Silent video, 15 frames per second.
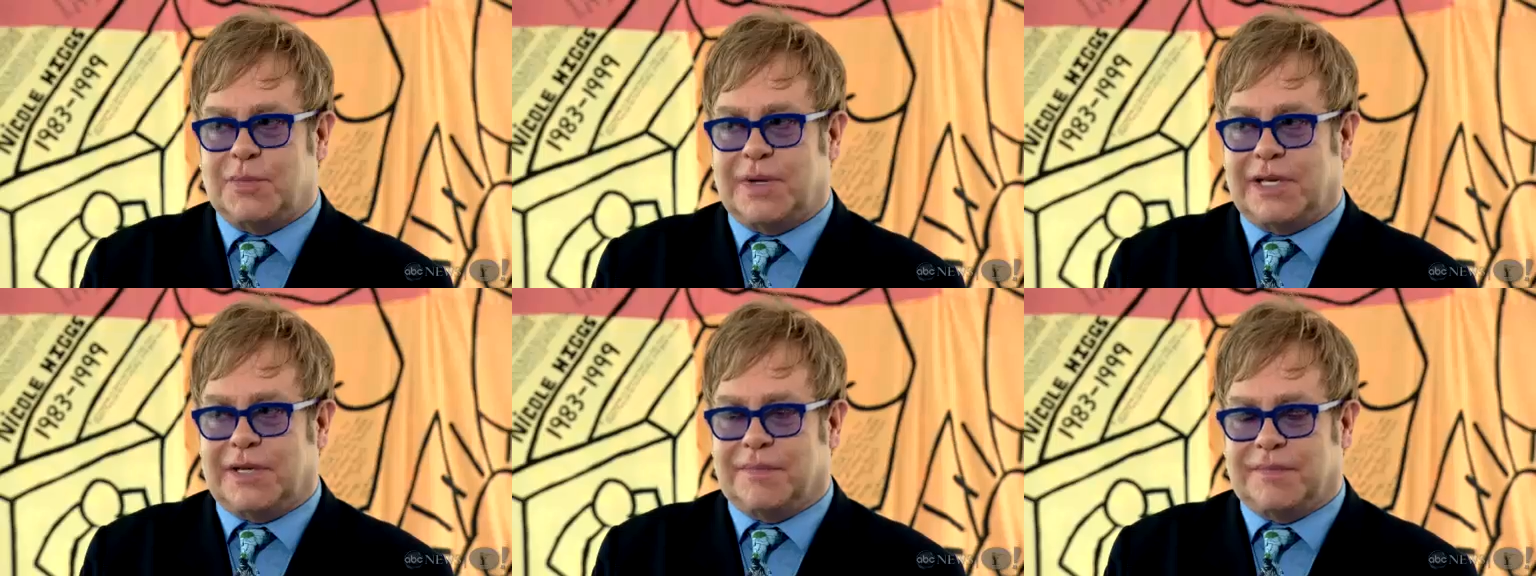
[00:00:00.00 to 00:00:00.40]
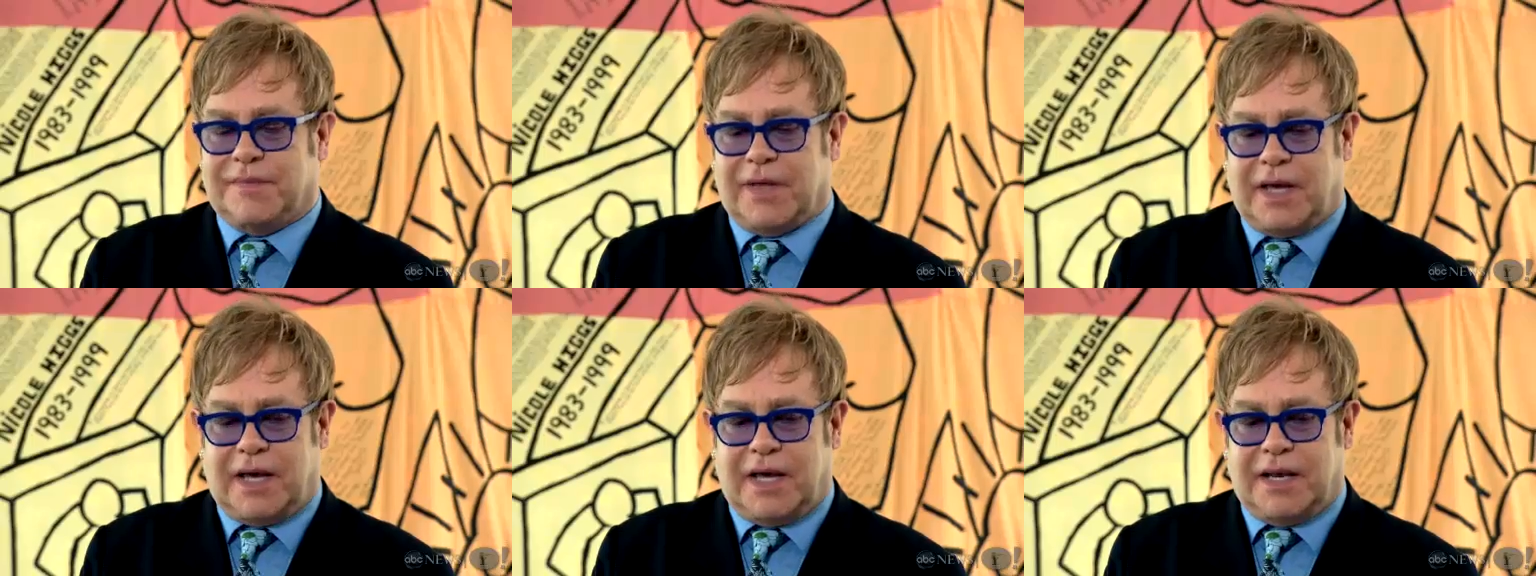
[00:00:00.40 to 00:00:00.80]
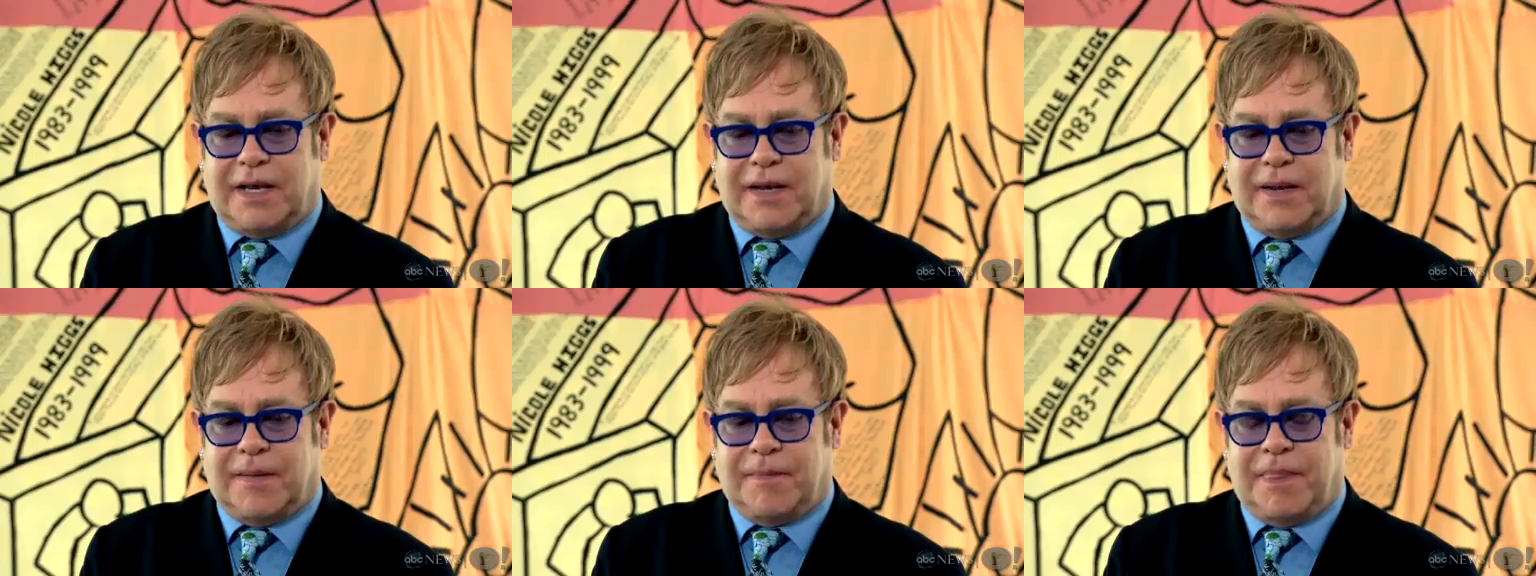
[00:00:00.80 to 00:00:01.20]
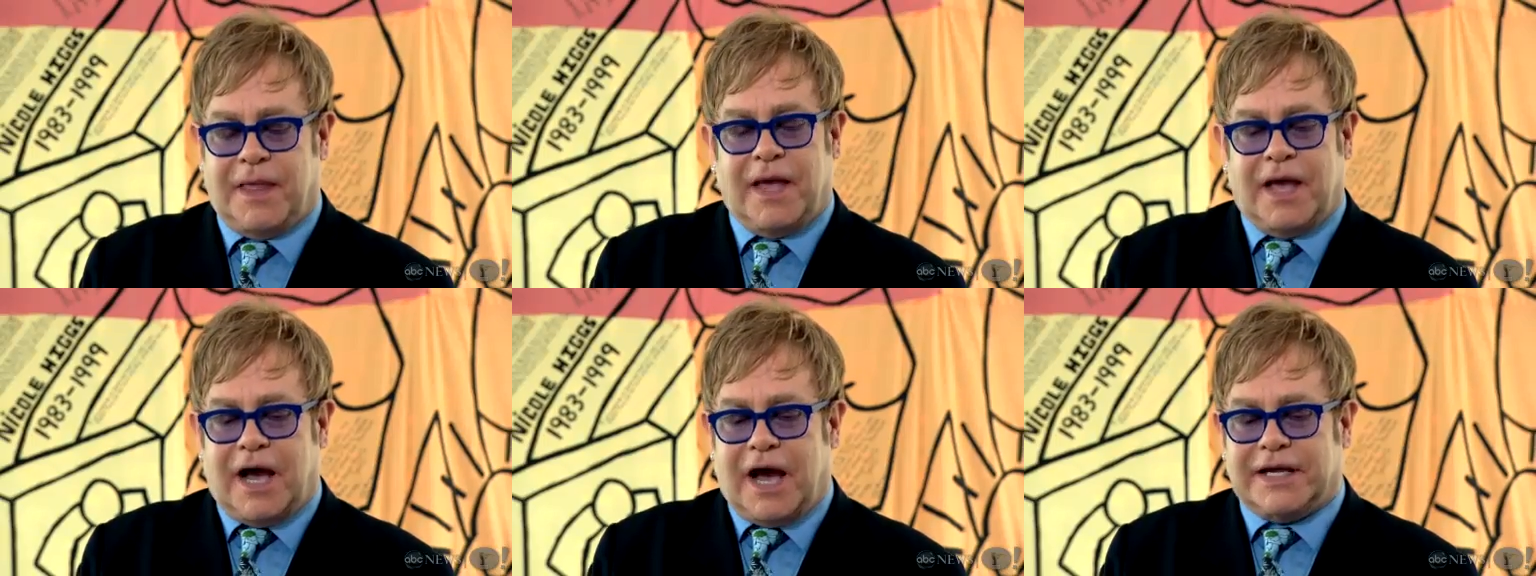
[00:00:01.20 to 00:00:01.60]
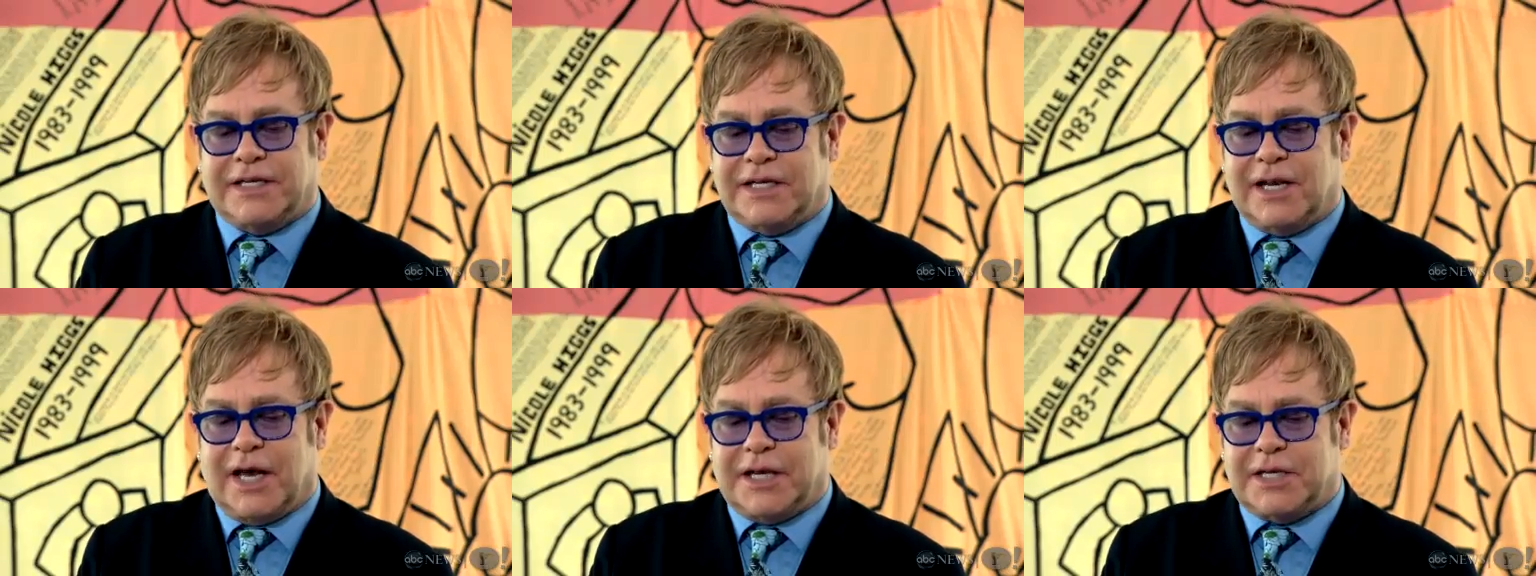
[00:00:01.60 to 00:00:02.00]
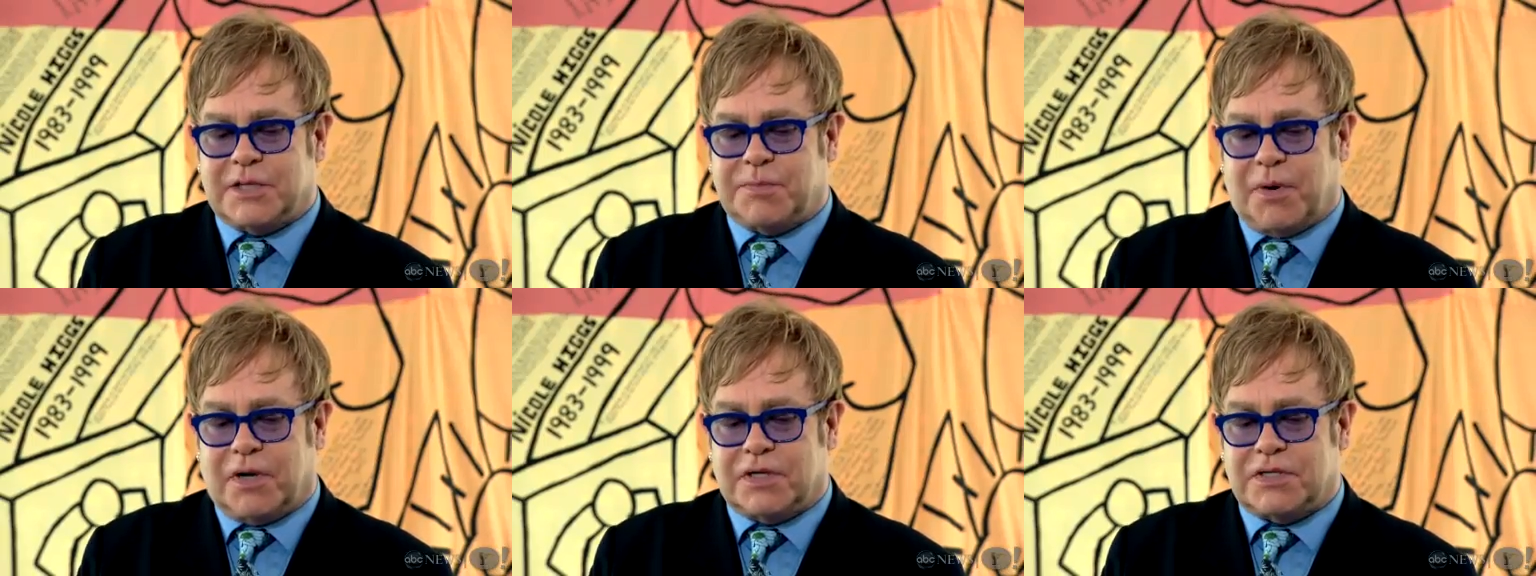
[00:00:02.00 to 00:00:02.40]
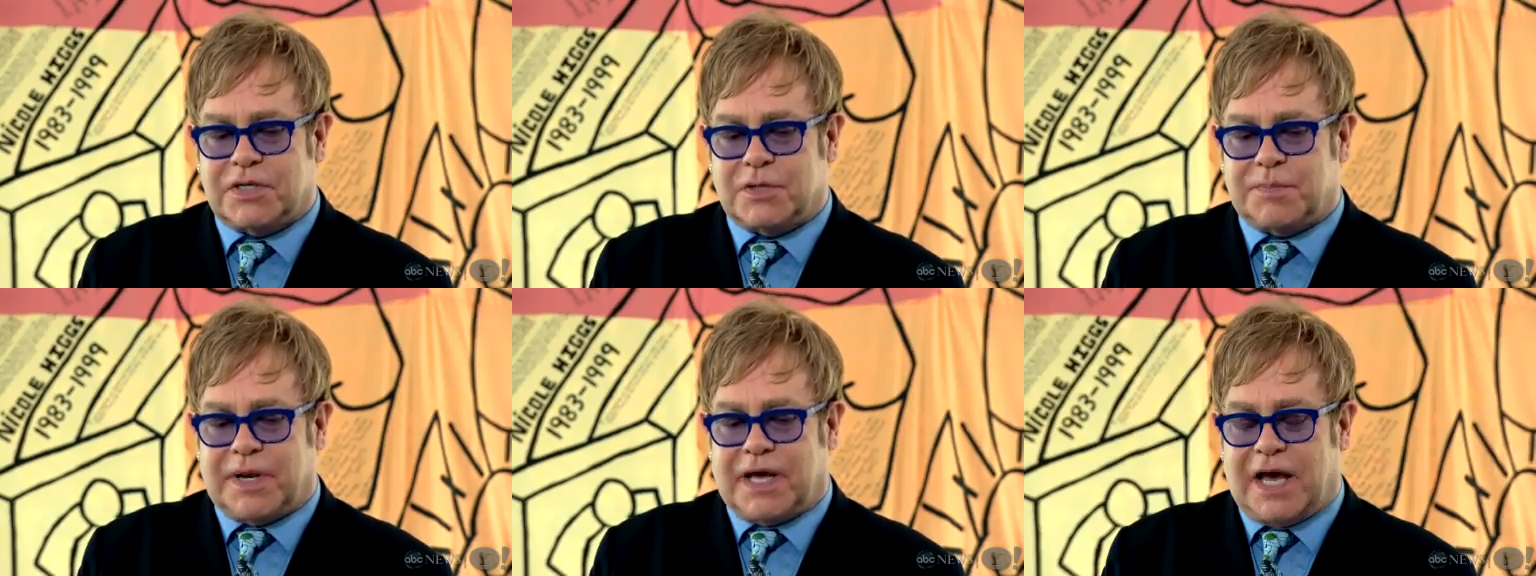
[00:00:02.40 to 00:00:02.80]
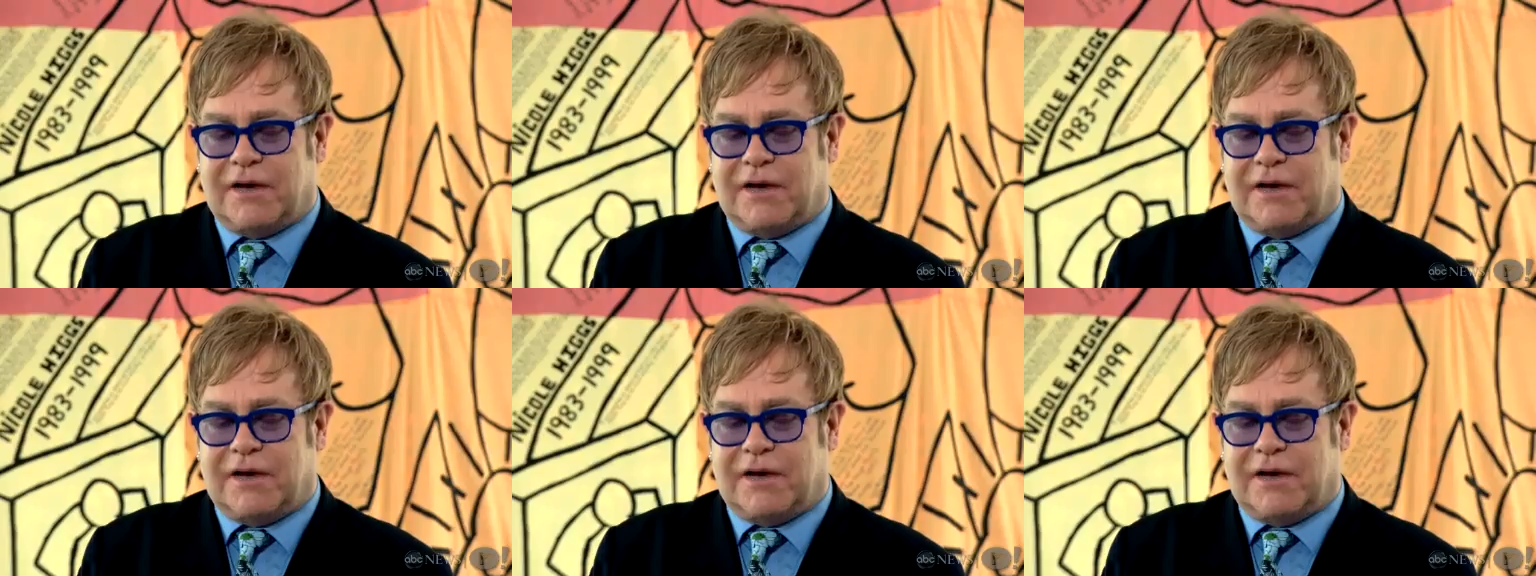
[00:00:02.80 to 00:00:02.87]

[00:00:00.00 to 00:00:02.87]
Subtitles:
meet them. And I didn't like his policies, but I